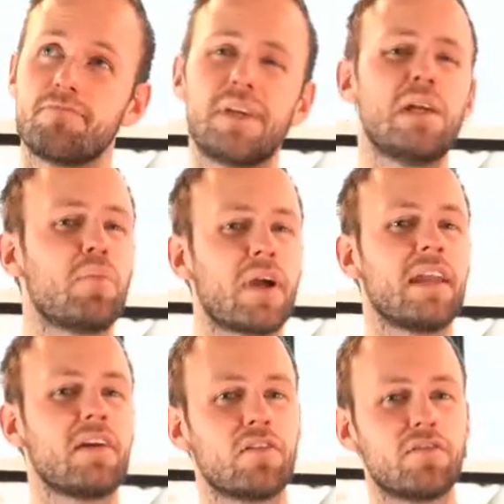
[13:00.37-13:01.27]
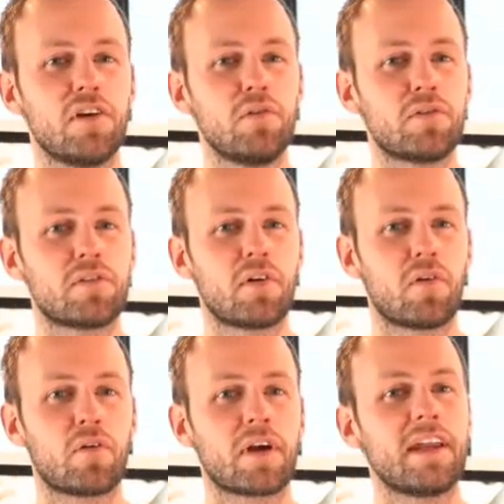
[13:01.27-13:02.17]
people getting confused
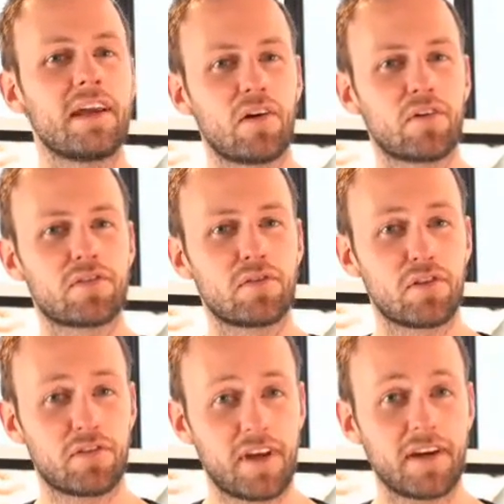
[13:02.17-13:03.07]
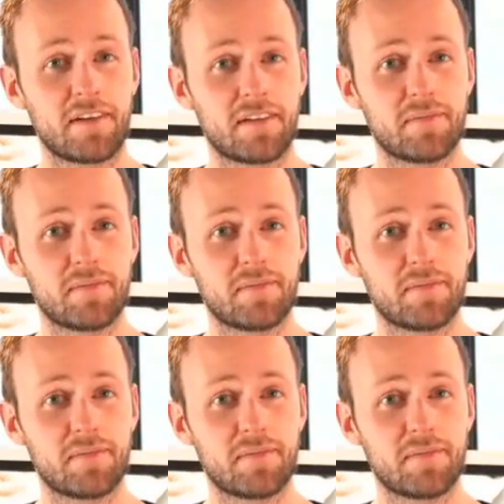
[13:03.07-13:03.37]
or getting lost on your site.